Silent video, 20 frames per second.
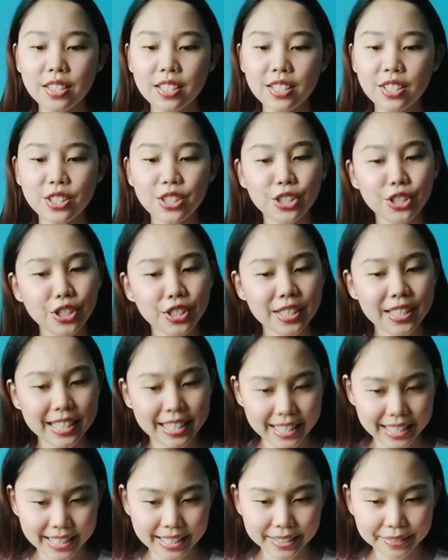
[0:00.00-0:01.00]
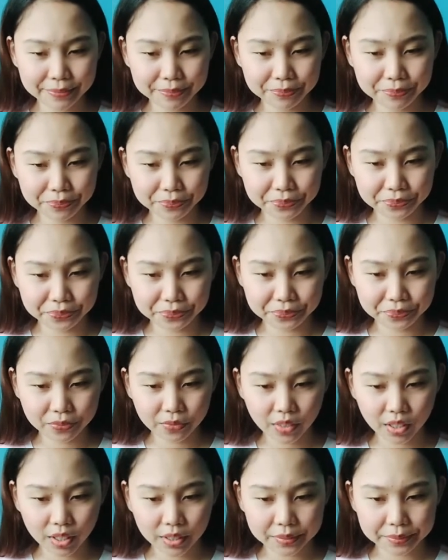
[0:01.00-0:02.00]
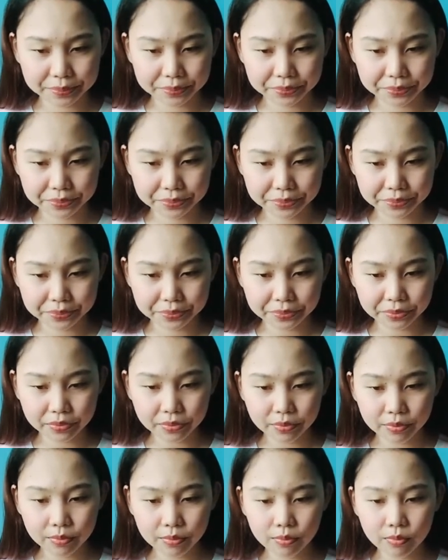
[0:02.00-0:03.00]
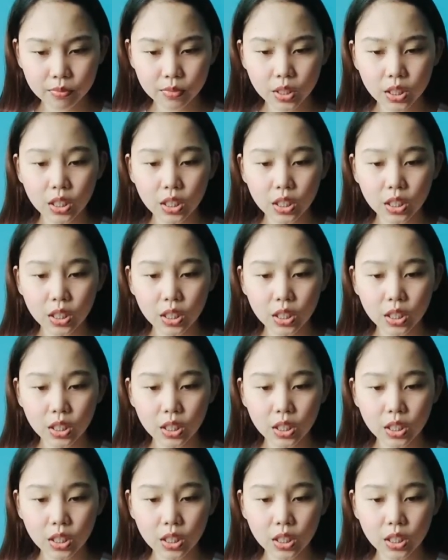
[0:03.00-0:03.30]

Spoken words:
first Model A is auctioned.